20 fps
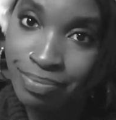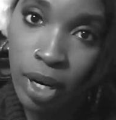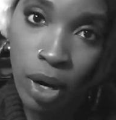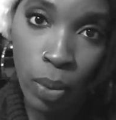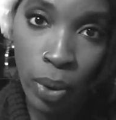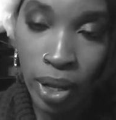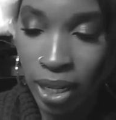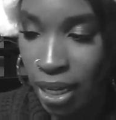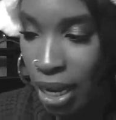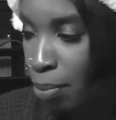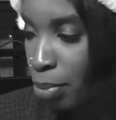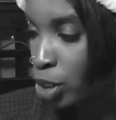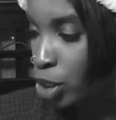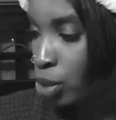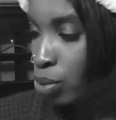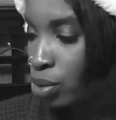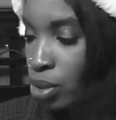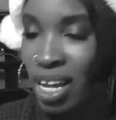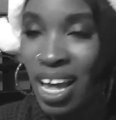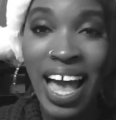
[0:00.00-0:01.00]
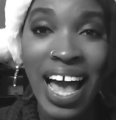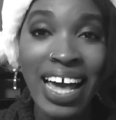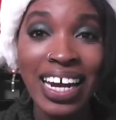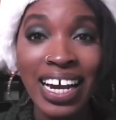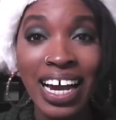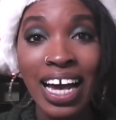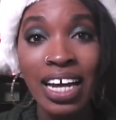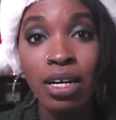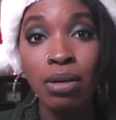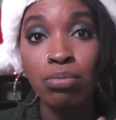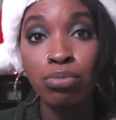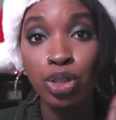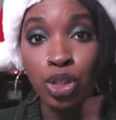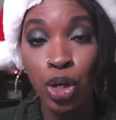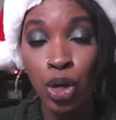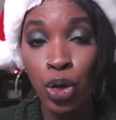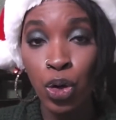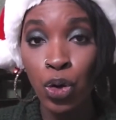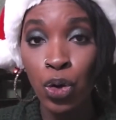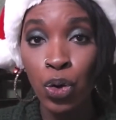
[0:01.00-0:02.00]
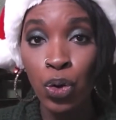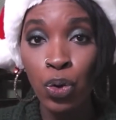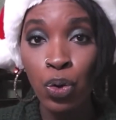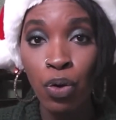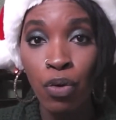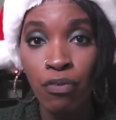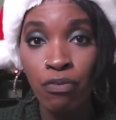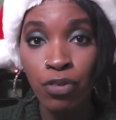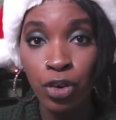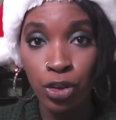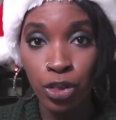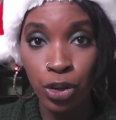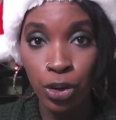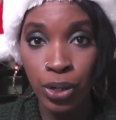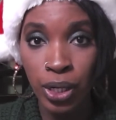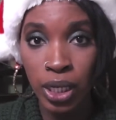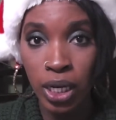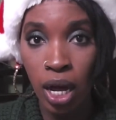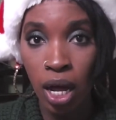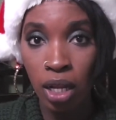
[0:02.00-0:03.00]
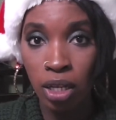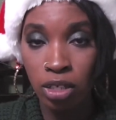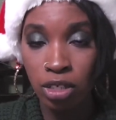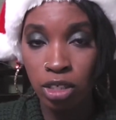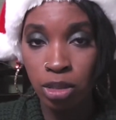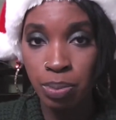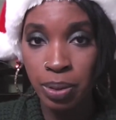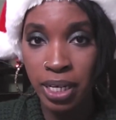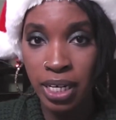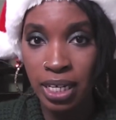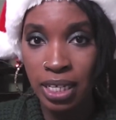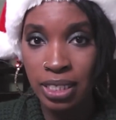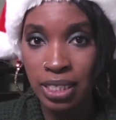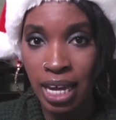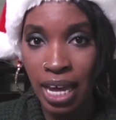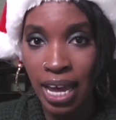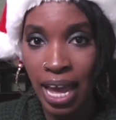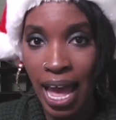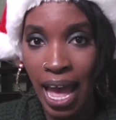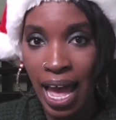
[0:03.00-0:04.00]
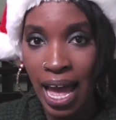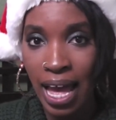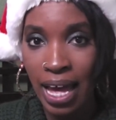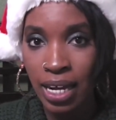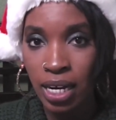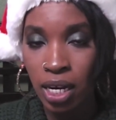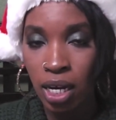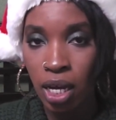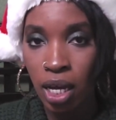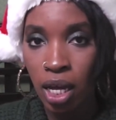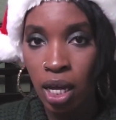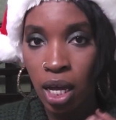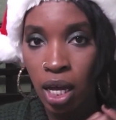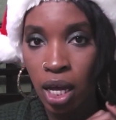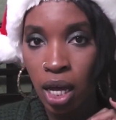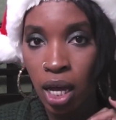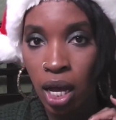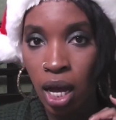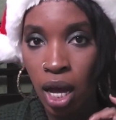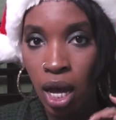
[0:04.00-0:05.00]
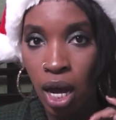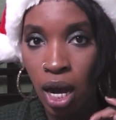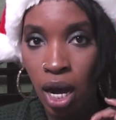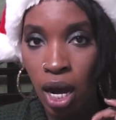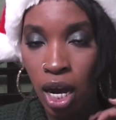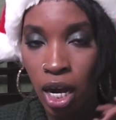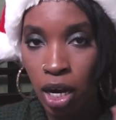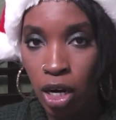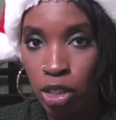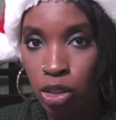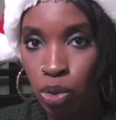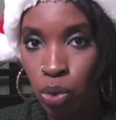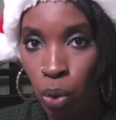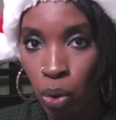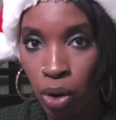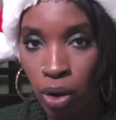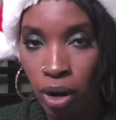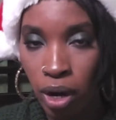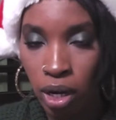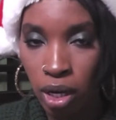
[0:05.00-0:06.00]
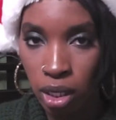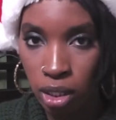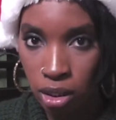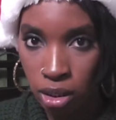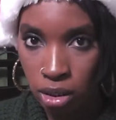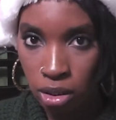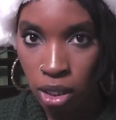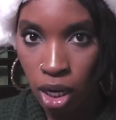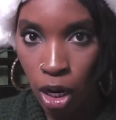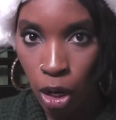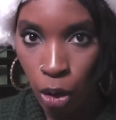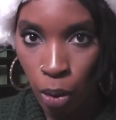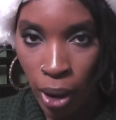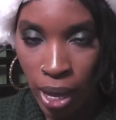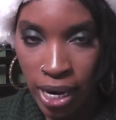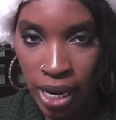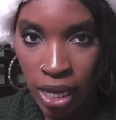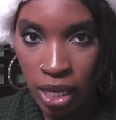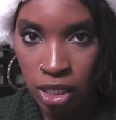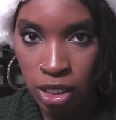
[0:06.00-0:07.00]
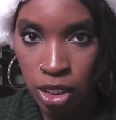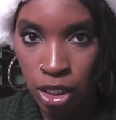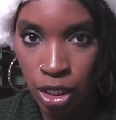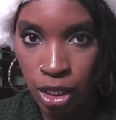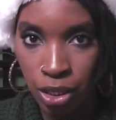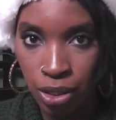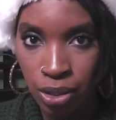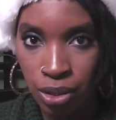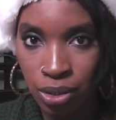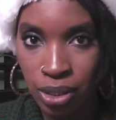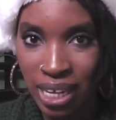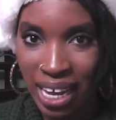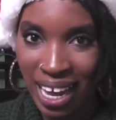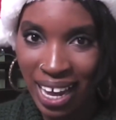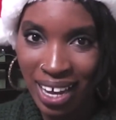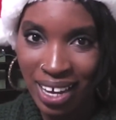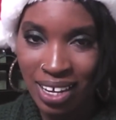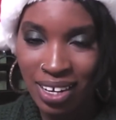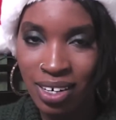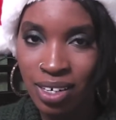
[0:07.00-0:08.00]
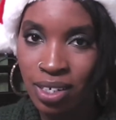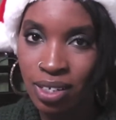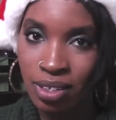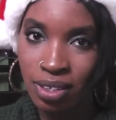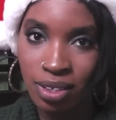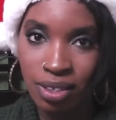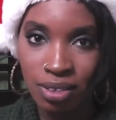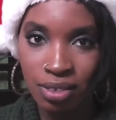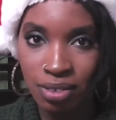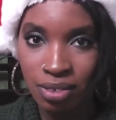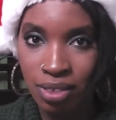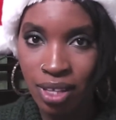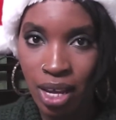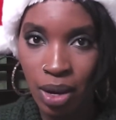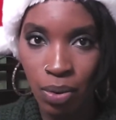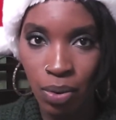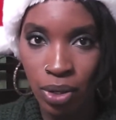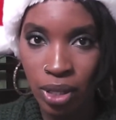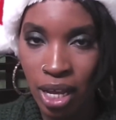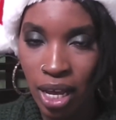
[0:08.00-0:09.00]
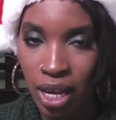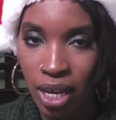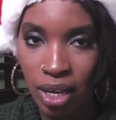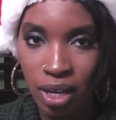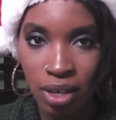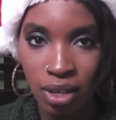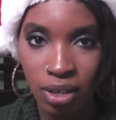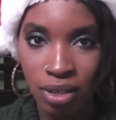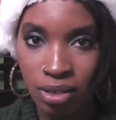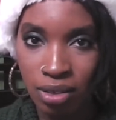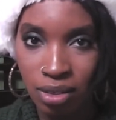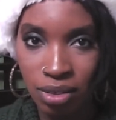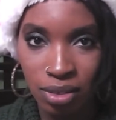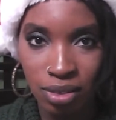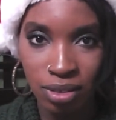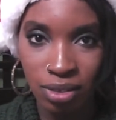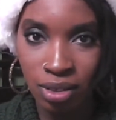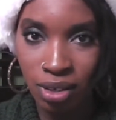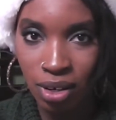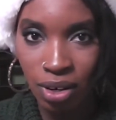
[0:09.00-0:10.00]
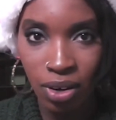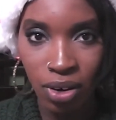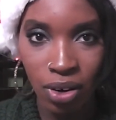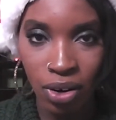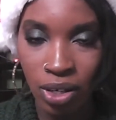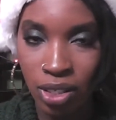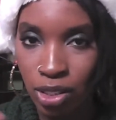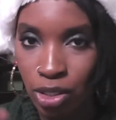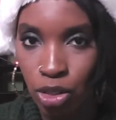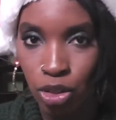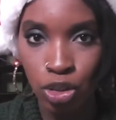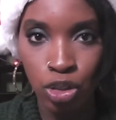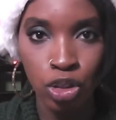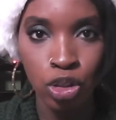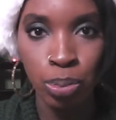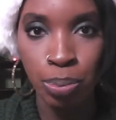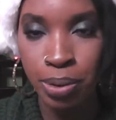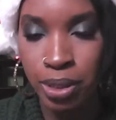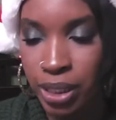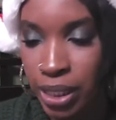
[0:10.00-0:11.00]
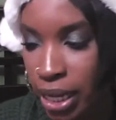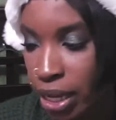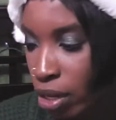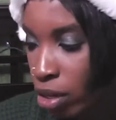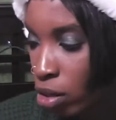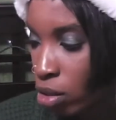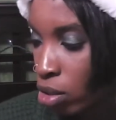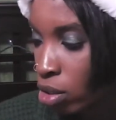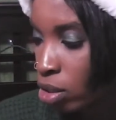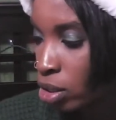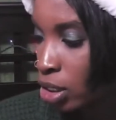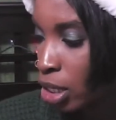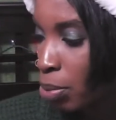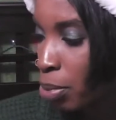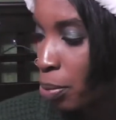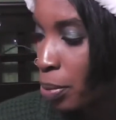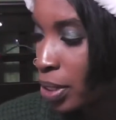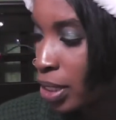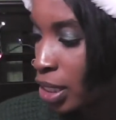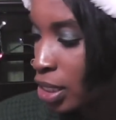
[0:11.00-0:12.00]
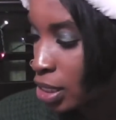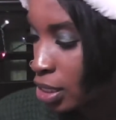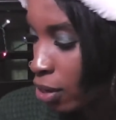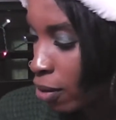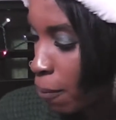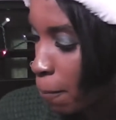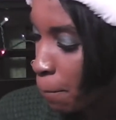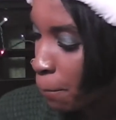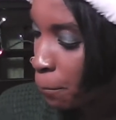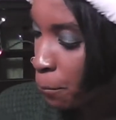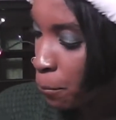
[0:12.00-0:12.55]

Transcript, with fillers: oh well, I got my shoes. And I got them two for thirty dollars because I had Uh, a store uh, a credit to use, and they were like on super sale on Cyber Monday. So